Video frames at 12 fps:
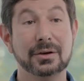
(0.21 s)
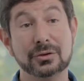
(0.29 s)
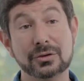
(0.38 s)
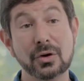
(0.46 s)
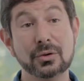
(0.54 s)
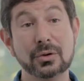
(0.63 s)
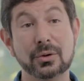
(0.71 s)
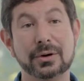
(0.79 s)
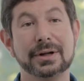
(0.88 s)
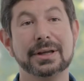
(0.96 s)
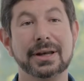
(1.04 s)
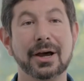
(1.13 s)
There is no
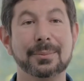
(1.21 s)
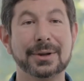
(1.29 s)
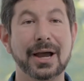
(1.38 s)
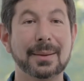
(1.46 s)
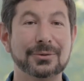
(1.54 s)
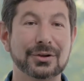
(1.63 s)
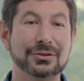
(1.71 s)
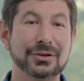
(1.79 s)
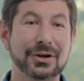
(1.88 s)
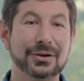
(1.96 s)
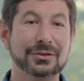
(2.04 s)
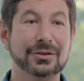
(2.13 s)
glory in helping ops
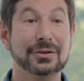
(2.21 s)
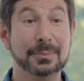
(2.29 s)
engineers,